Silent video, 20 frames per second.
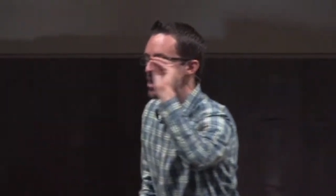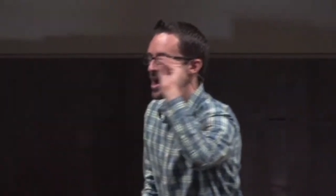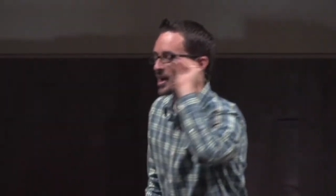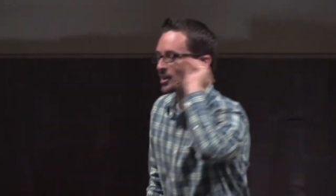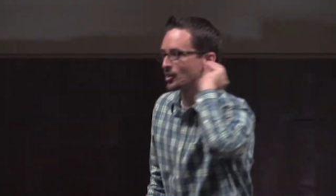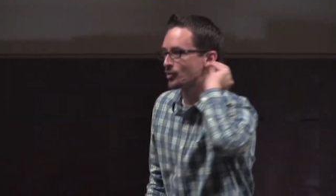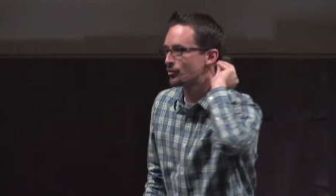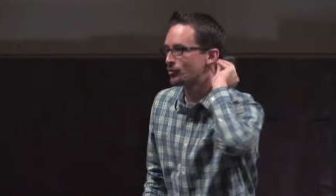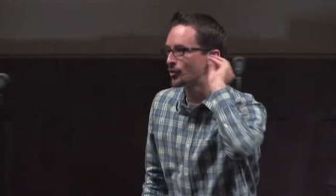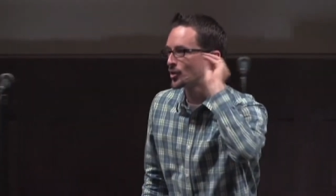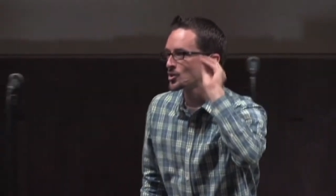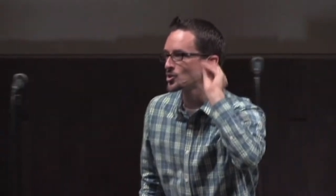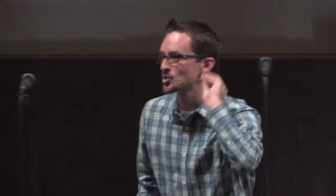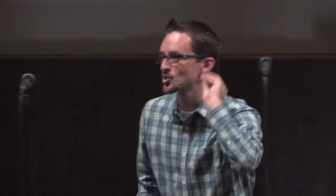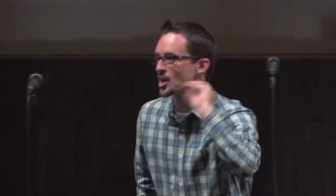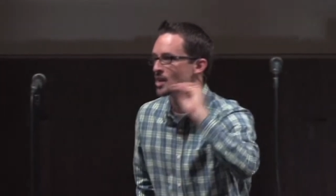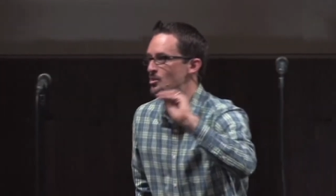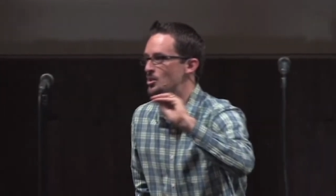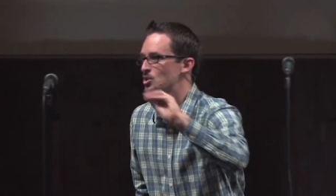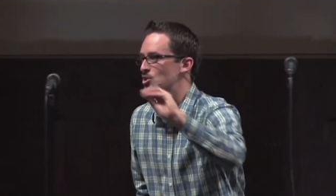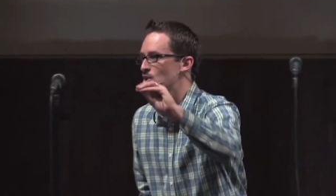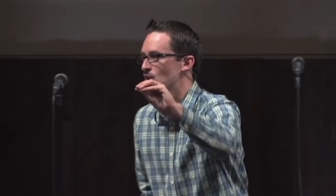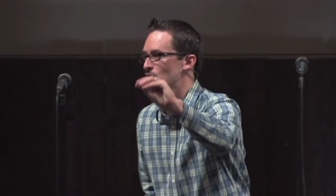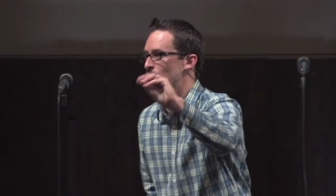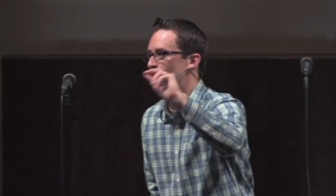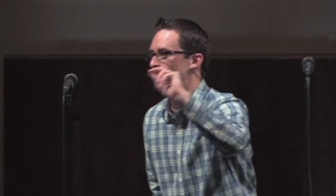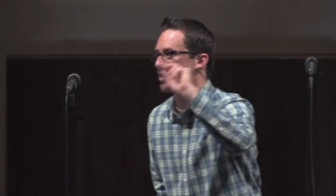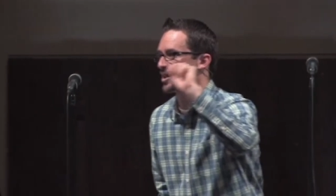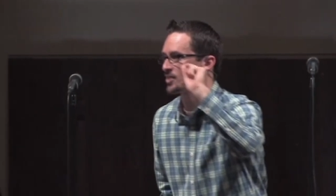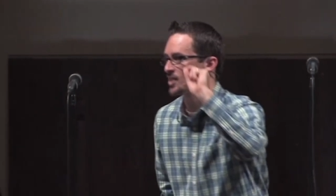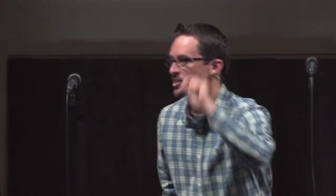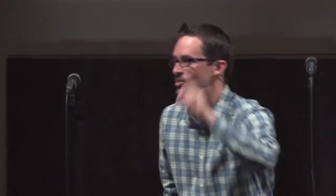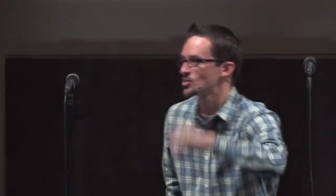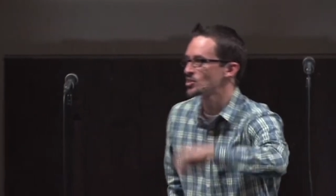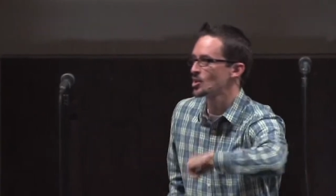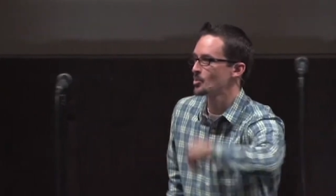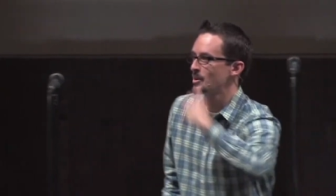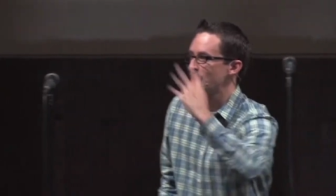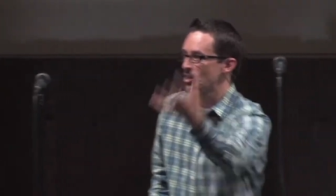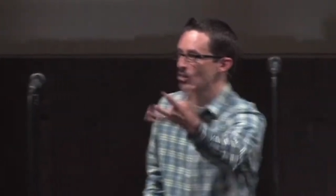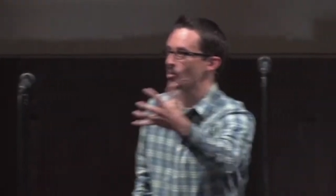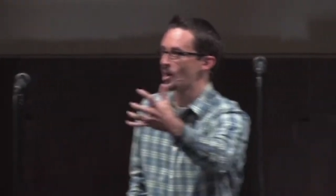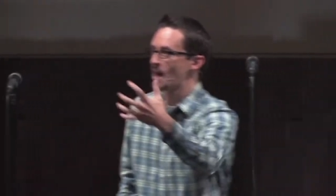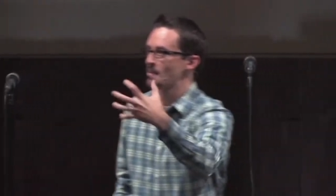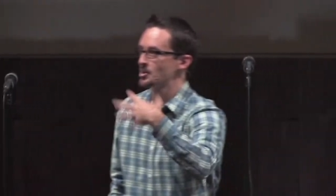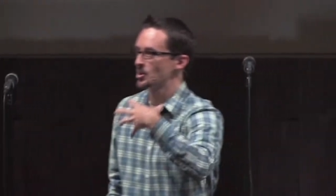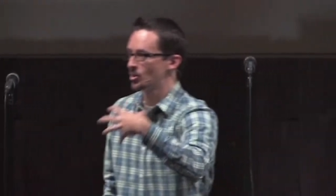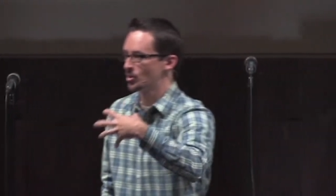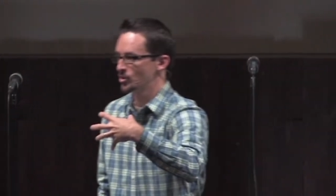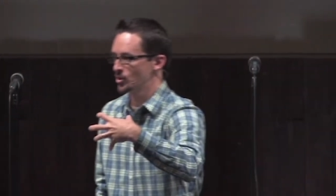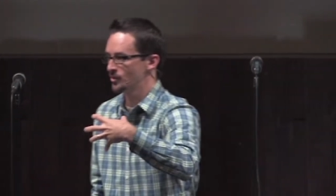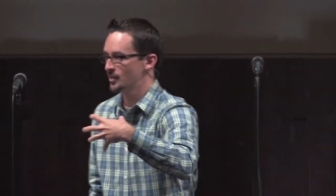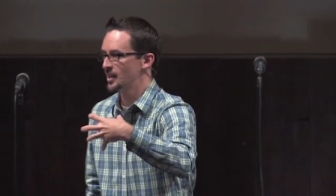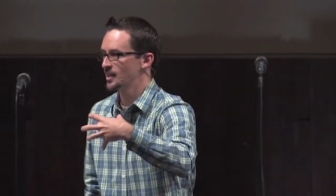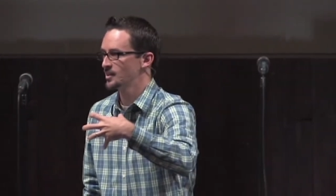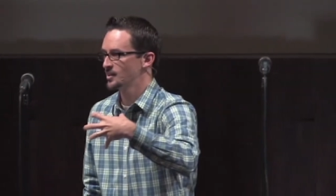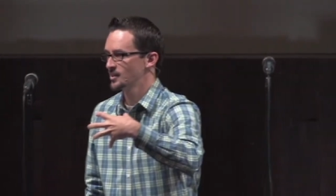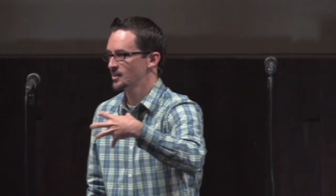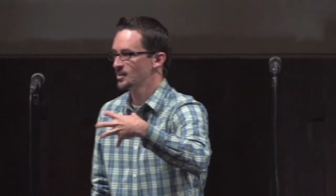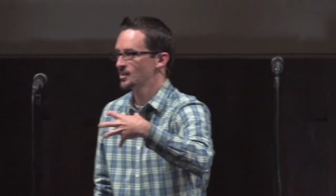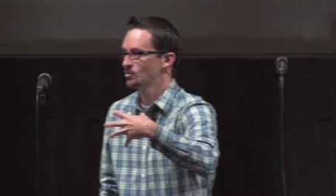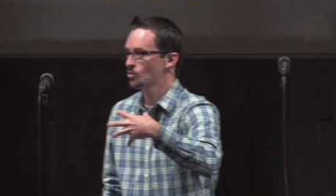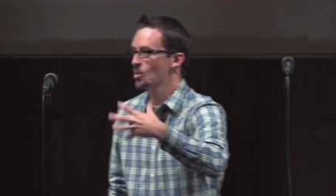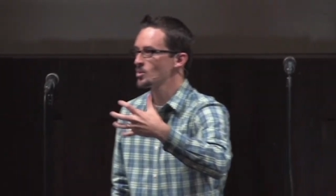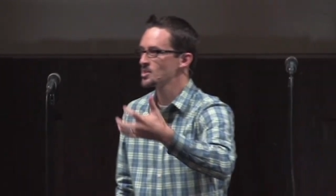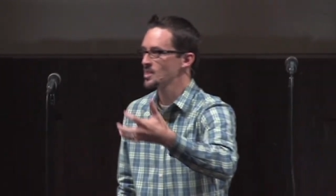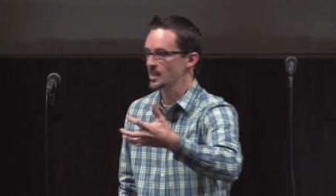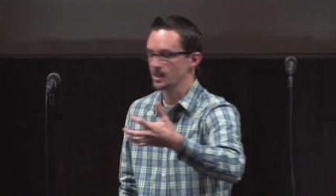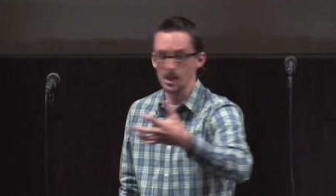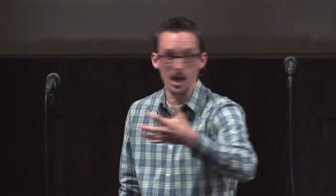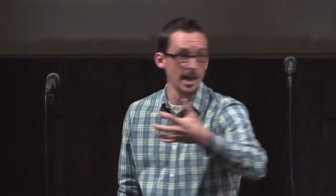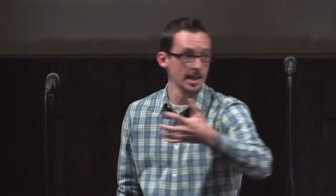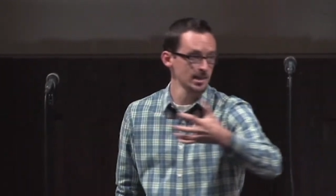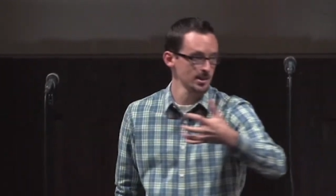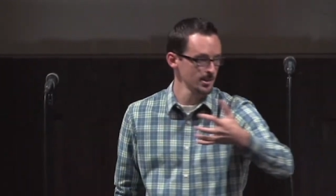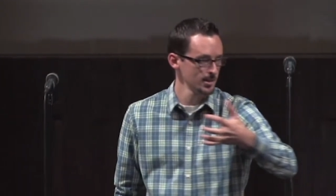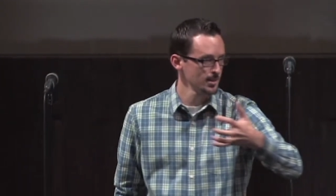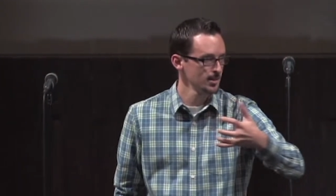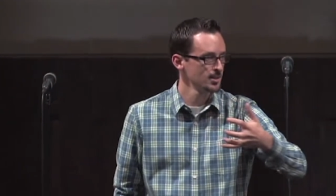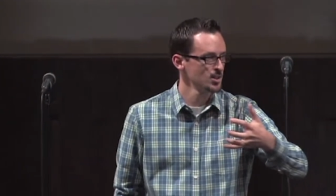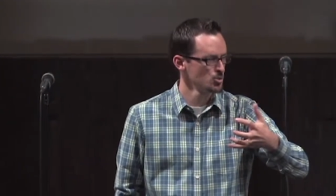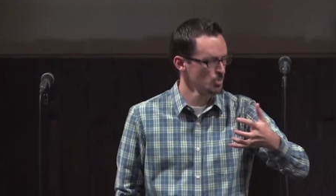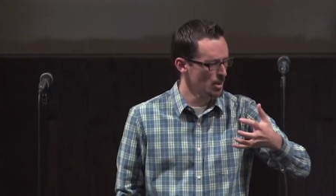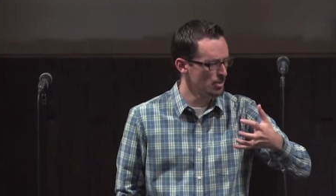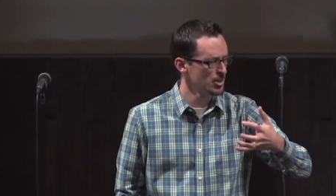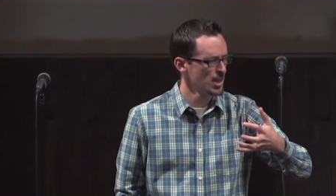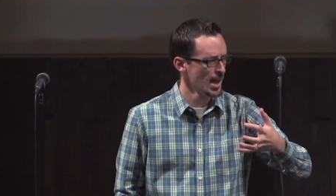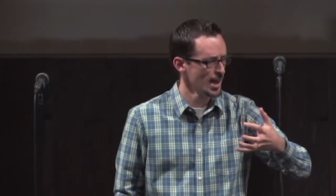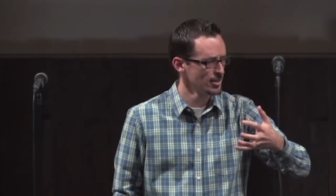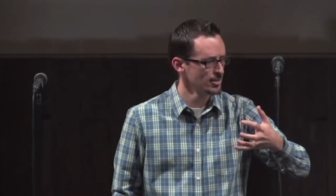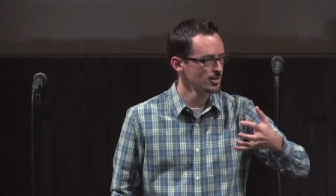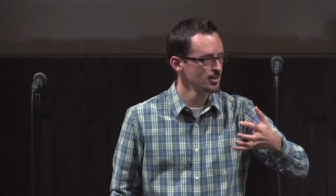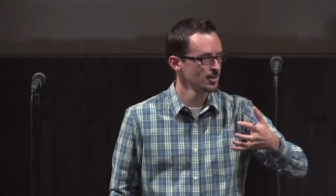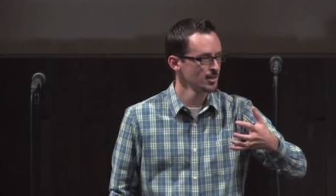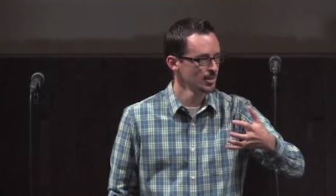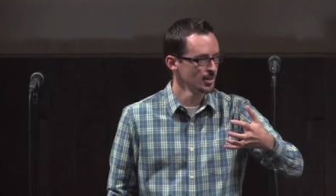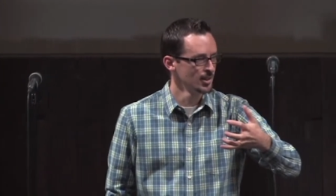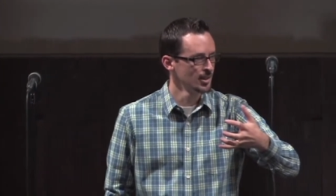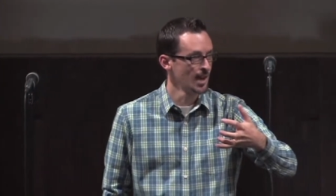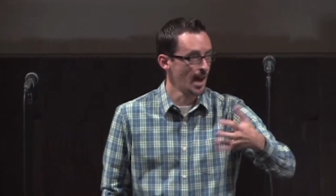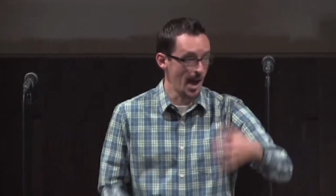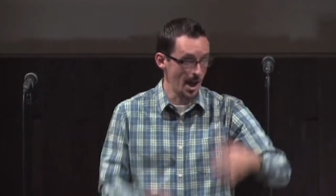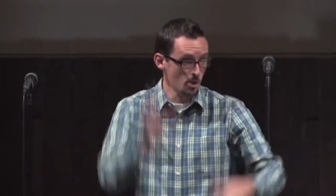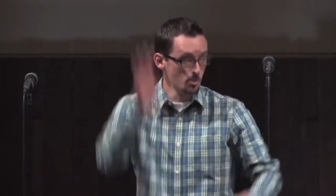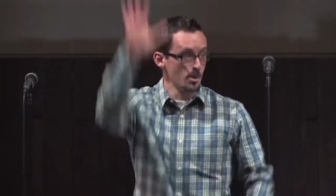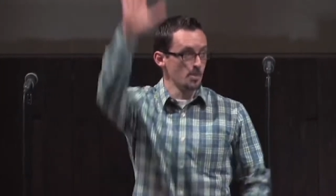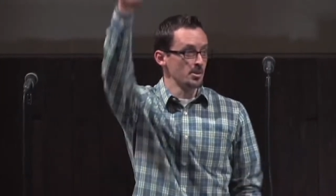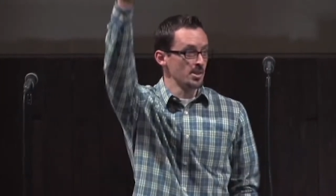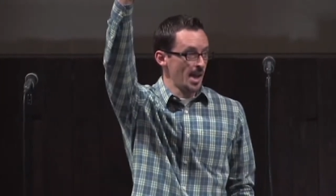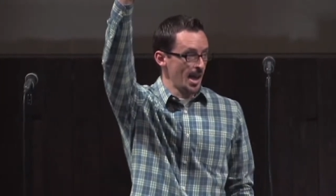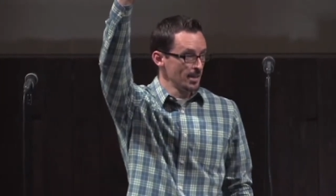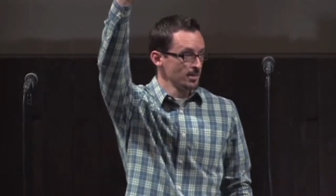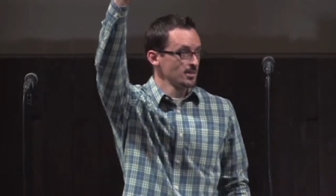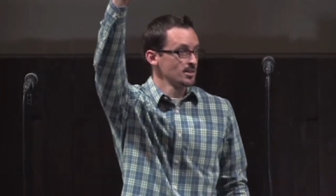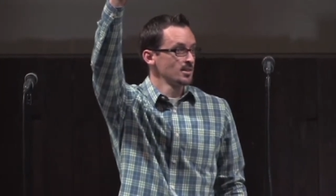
back the first time you shared your faith and somebody grabbed a hold of it. What was that like? Do You remember that? I remember that.